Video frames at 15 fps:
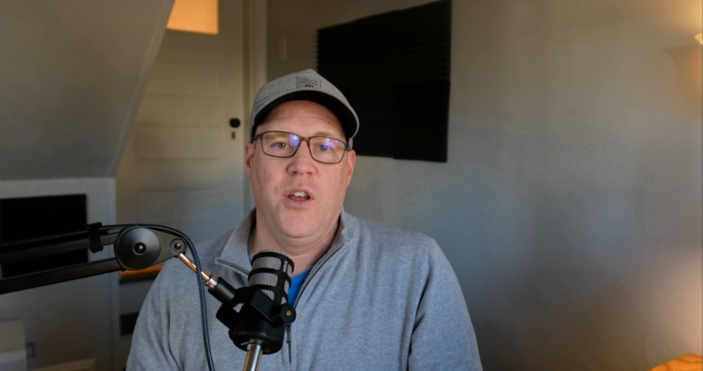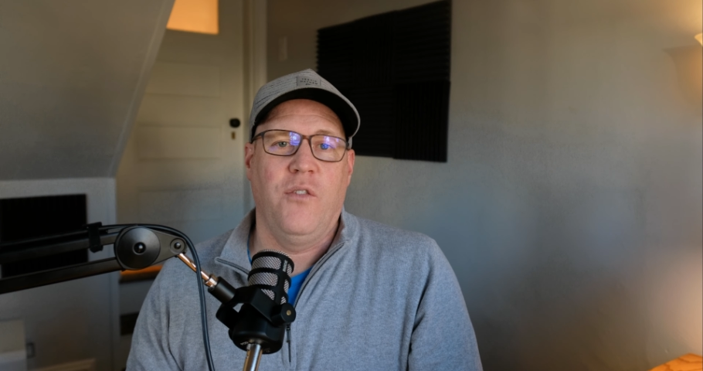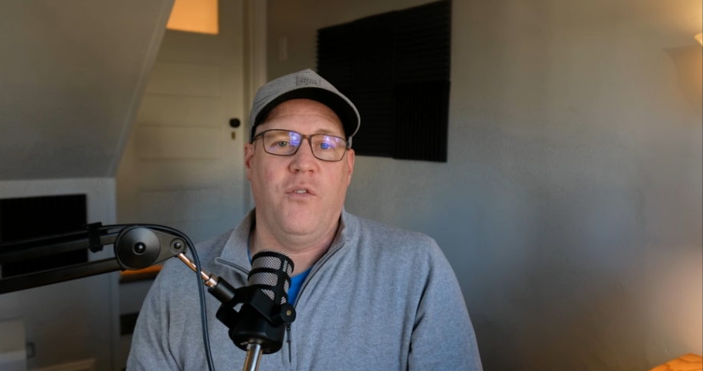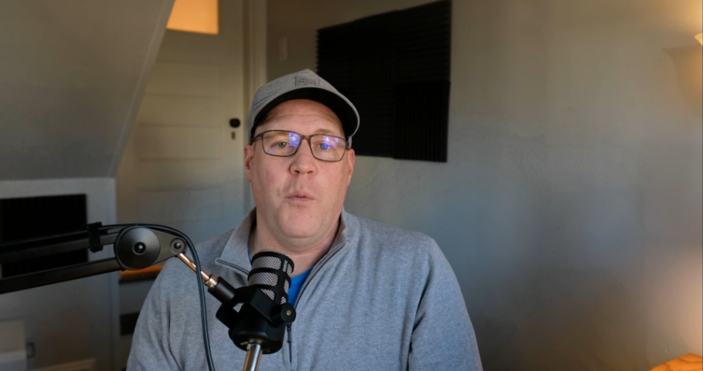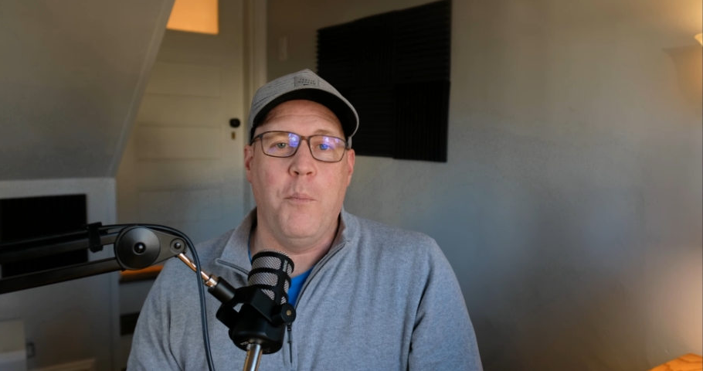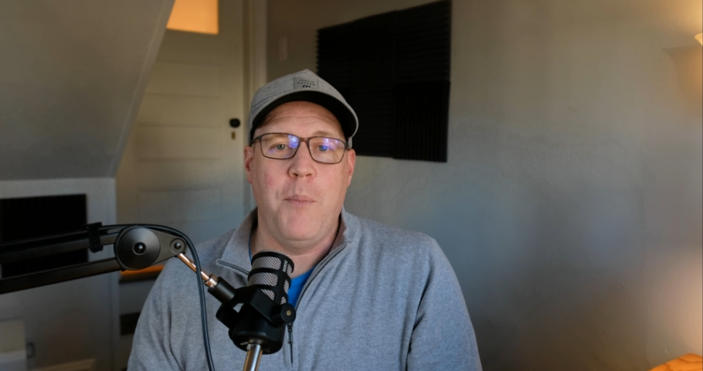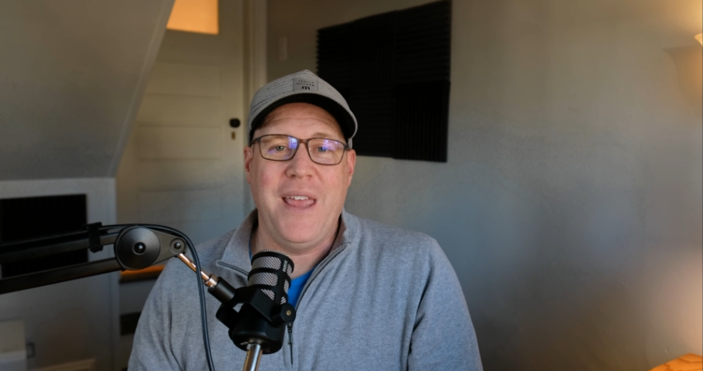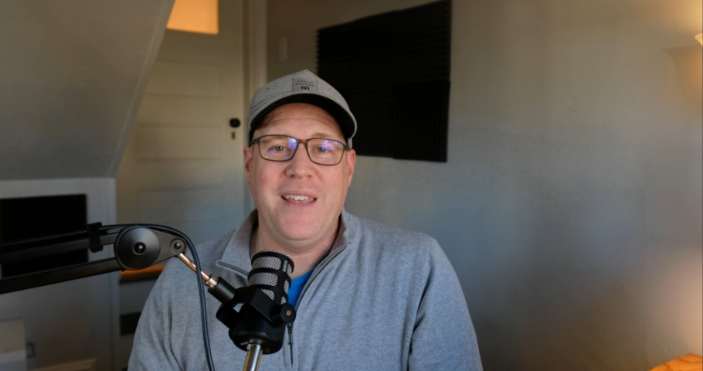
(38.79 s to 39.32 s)

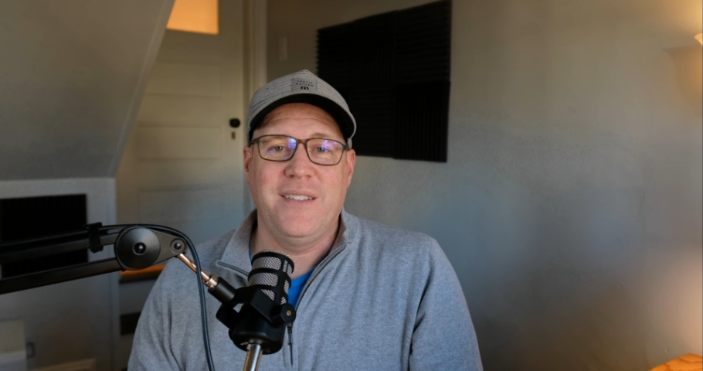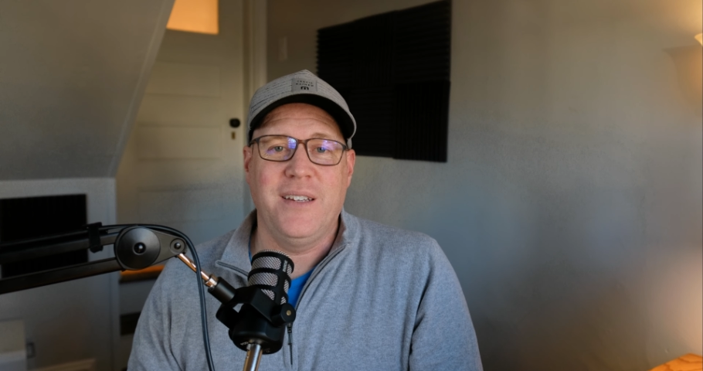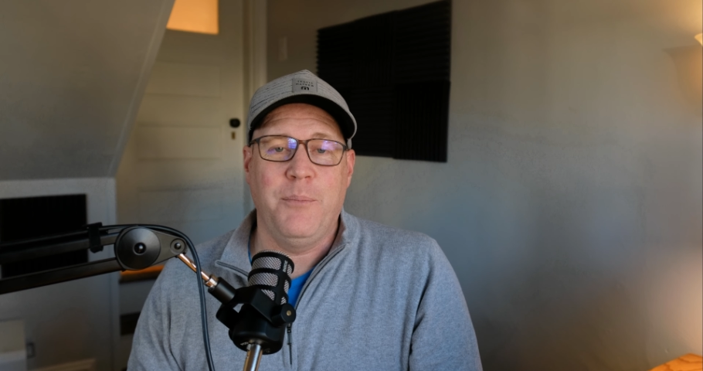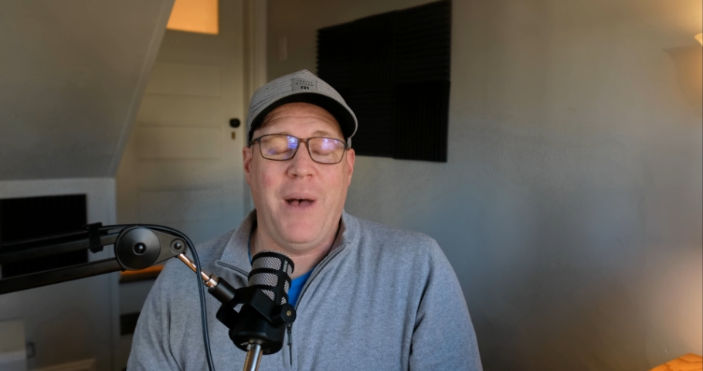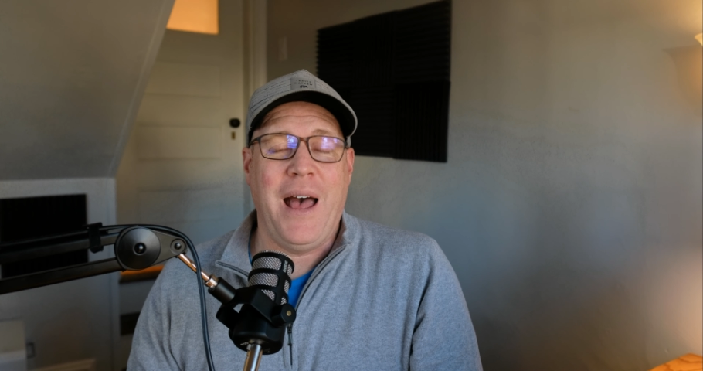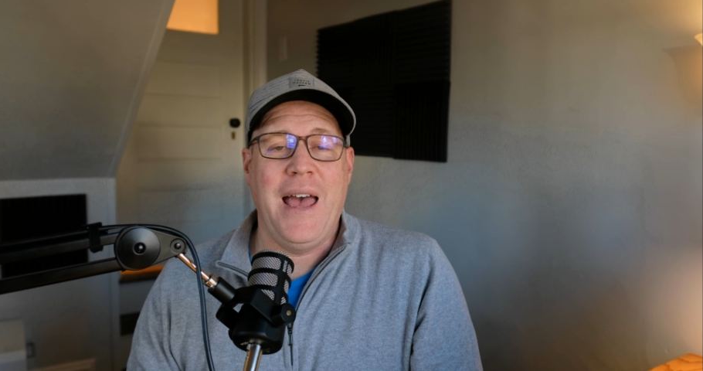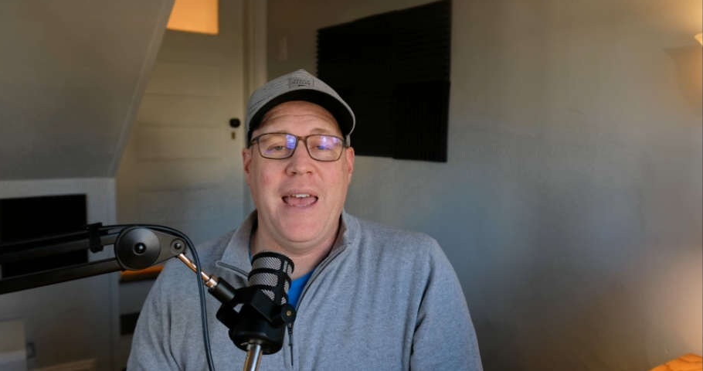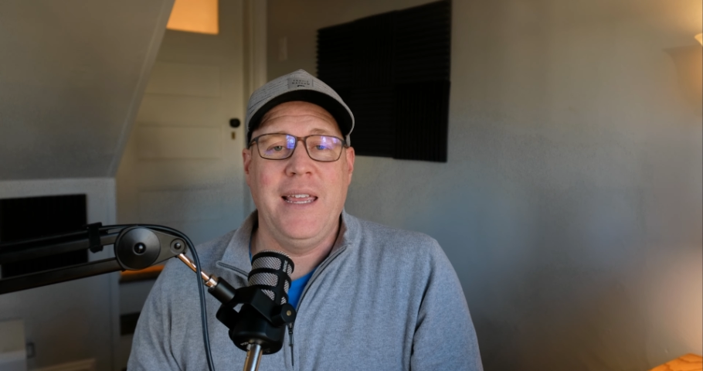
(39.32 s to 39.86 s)
from basic
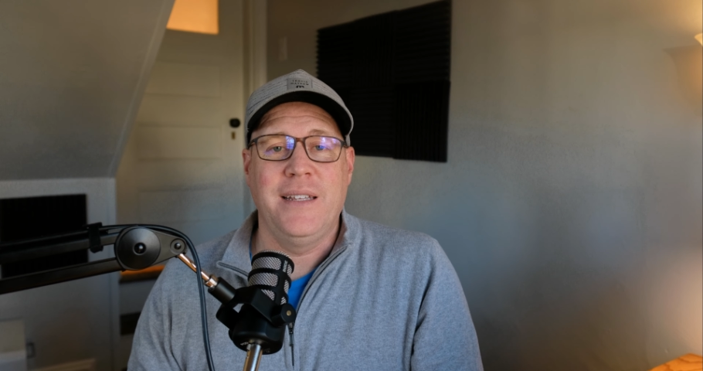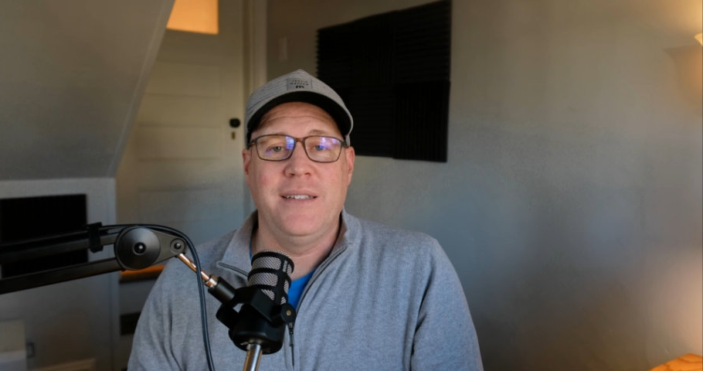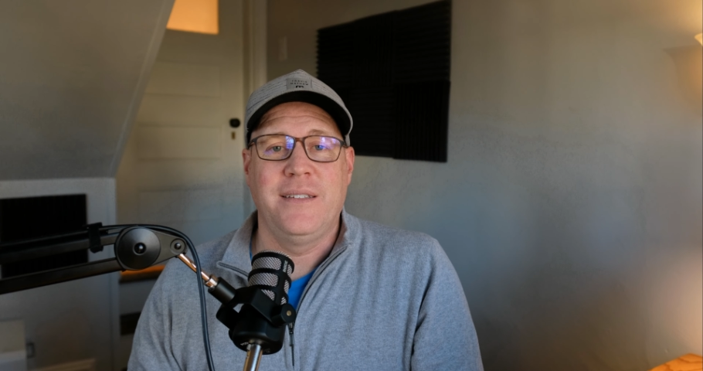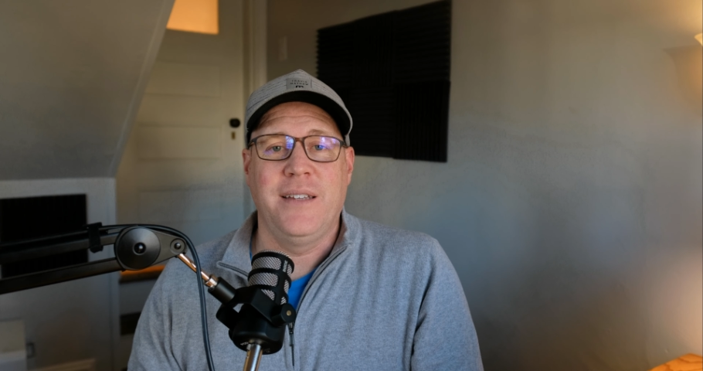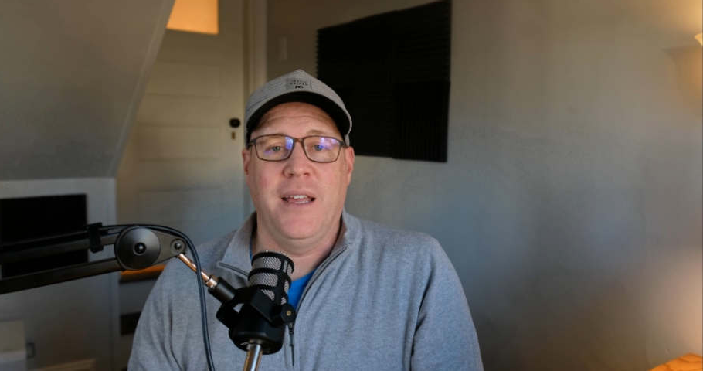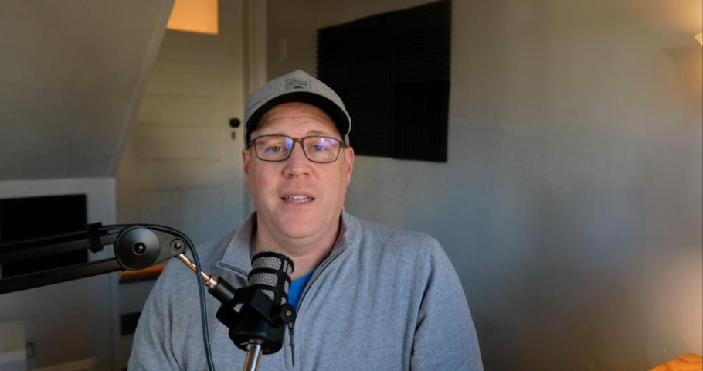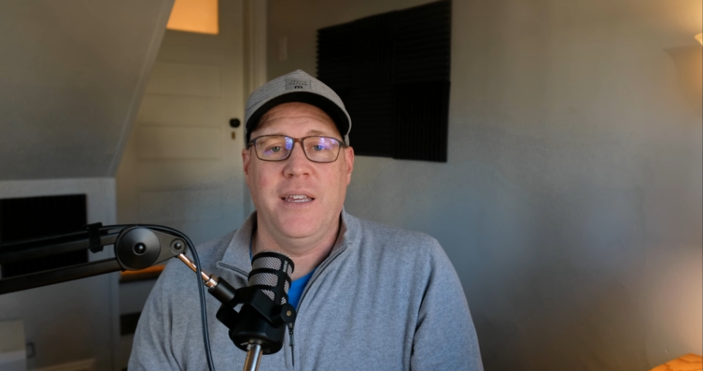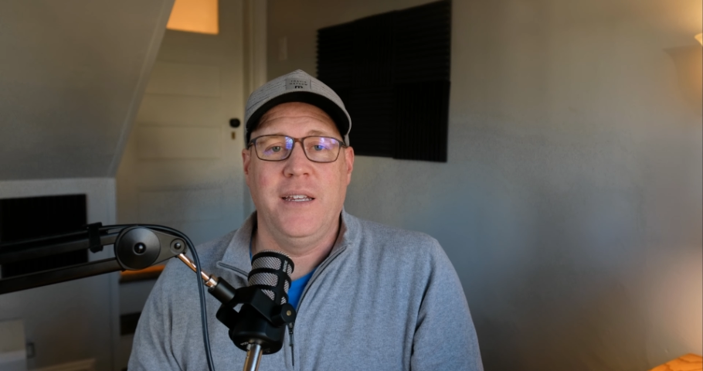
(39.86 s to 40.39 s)
buying and
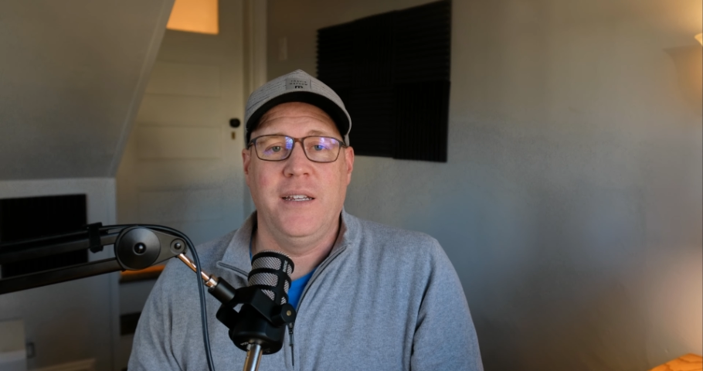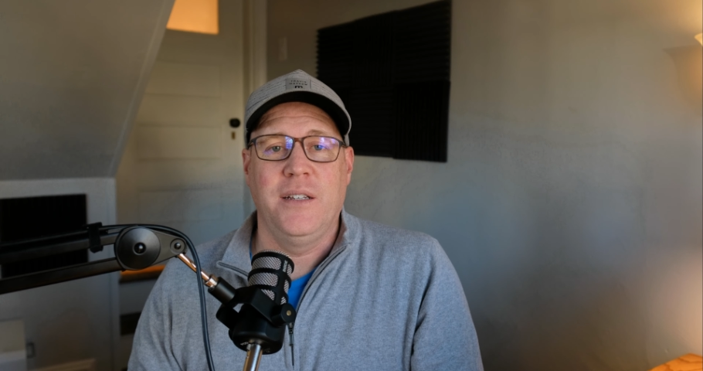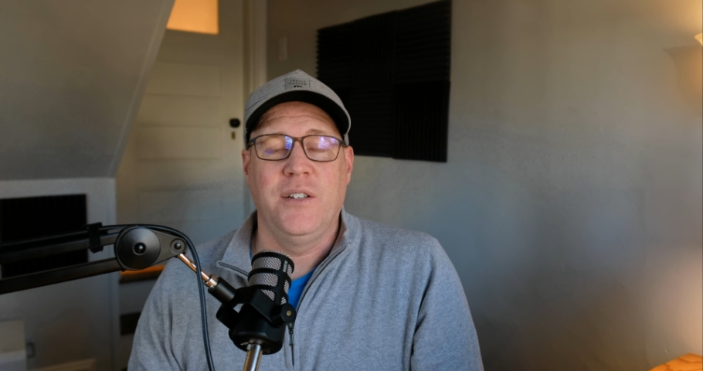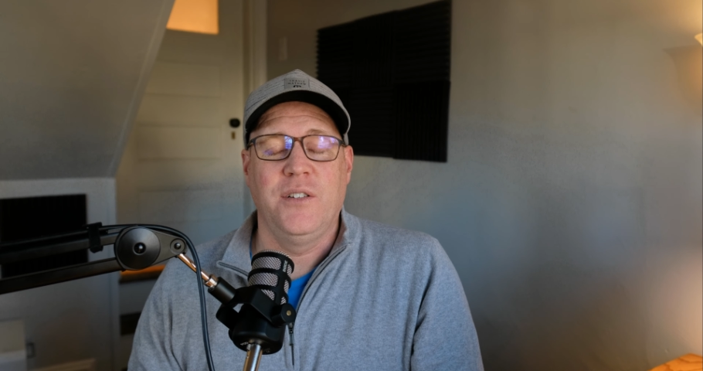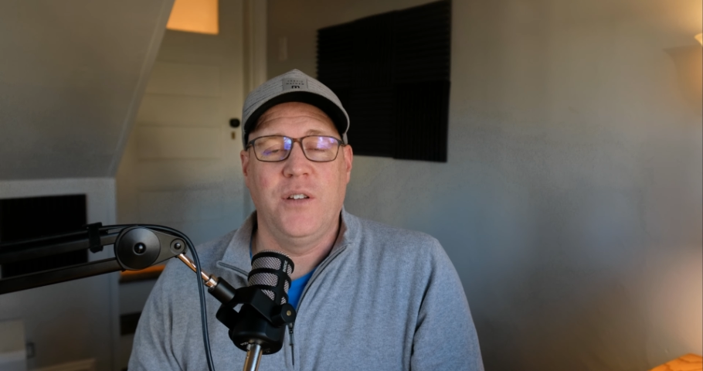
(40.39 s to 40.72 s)
selling